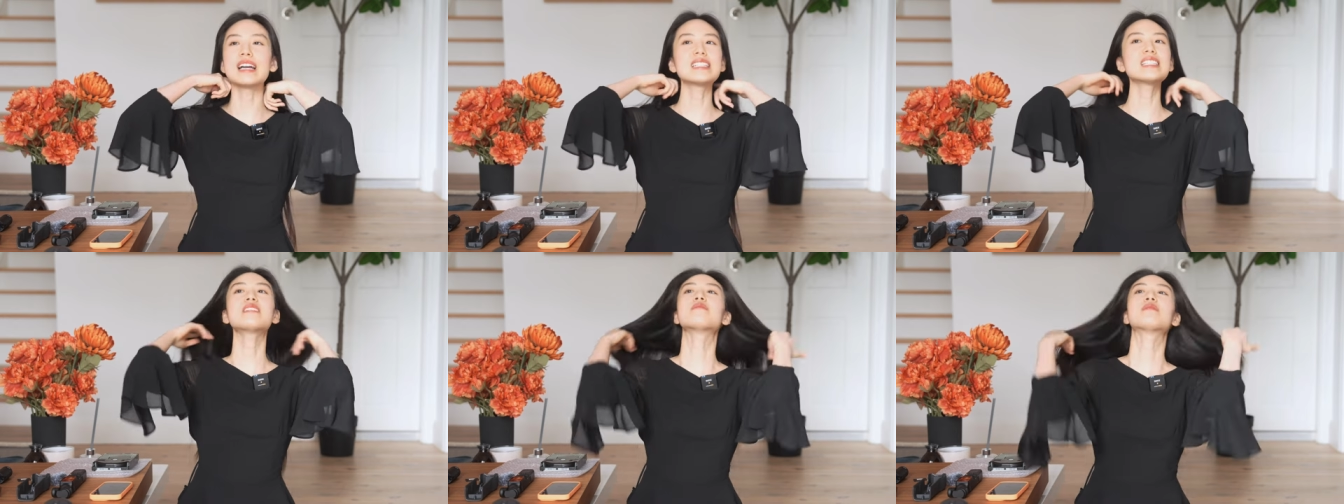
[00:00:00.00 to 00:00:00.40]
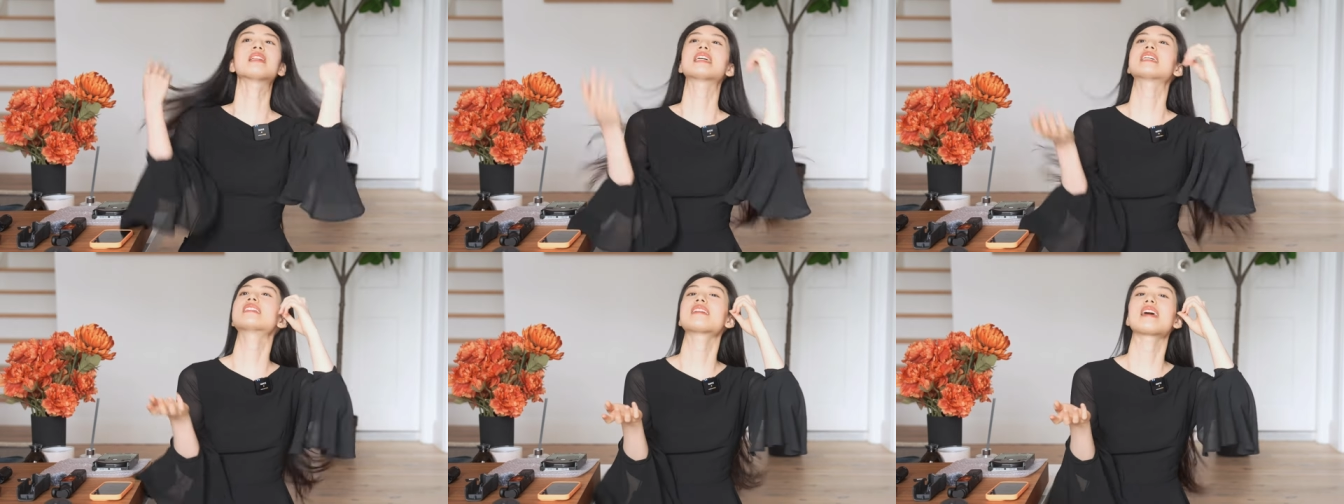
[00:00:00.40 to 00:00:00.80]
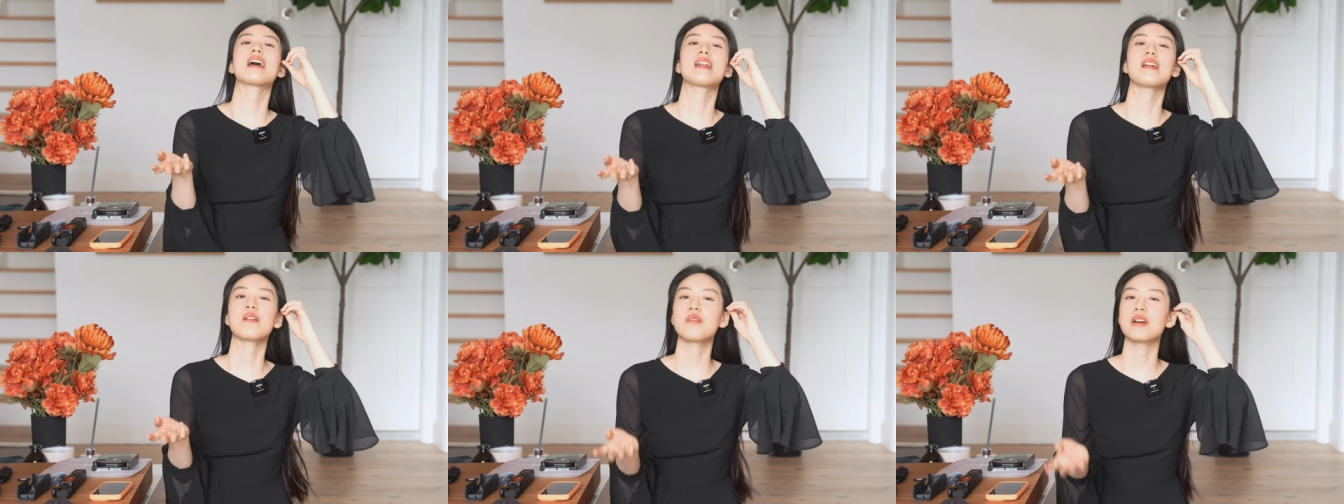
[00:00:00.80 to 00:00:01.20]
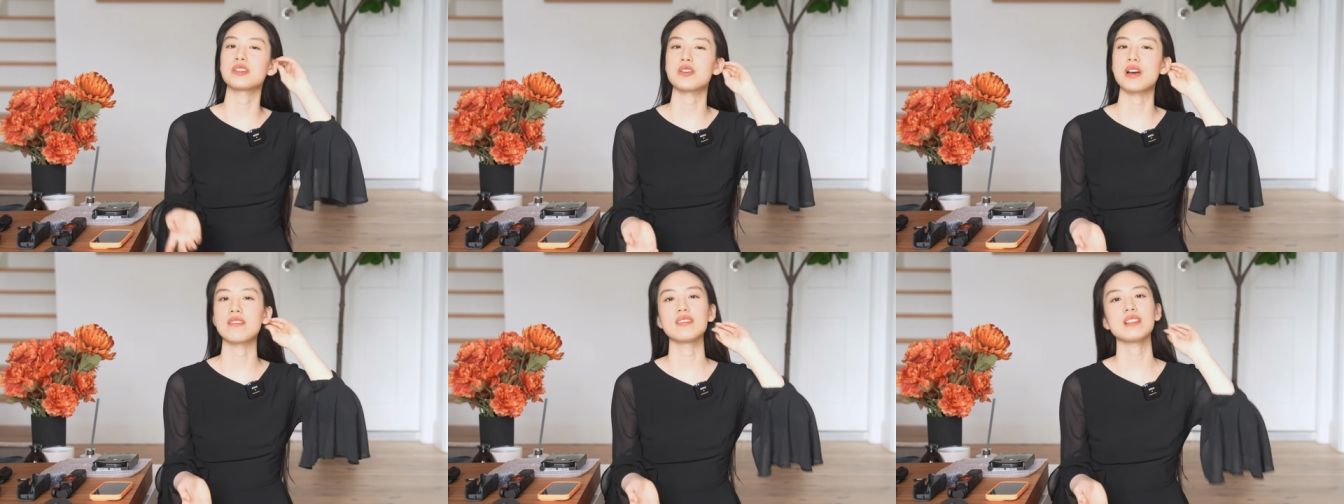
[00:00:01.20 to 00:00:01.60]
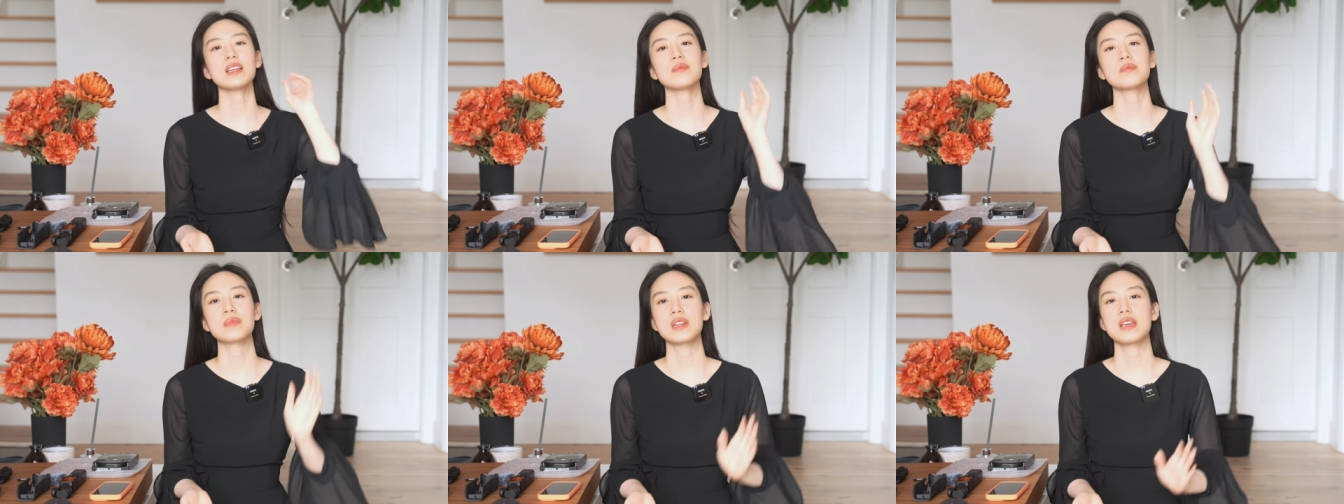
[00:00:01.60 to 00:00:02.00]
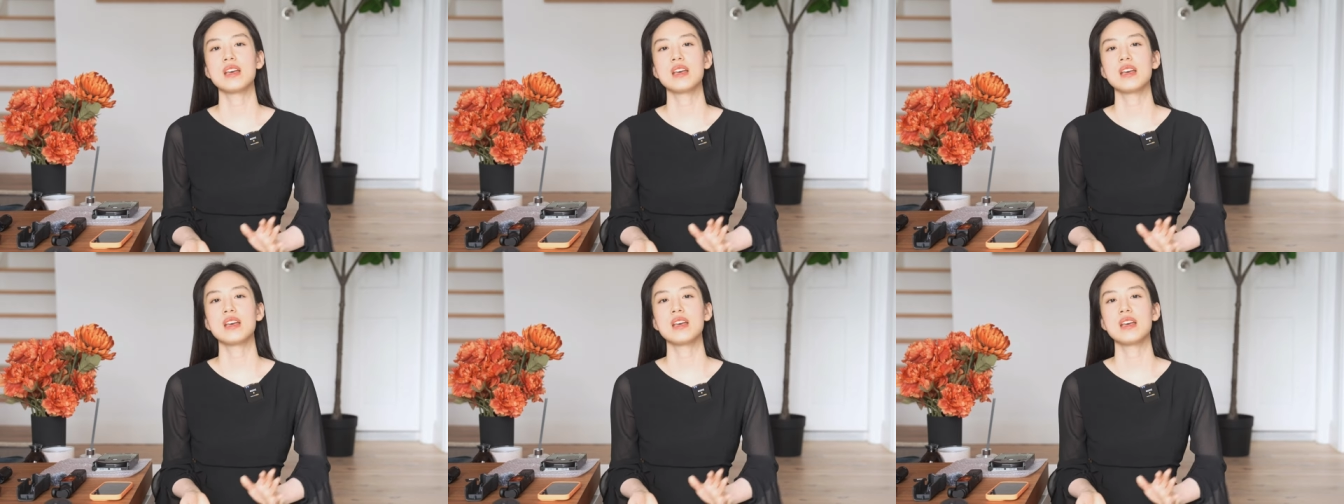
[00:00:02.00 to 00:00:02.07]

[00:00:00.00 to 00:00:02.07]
I didn't plan to edit while traveling.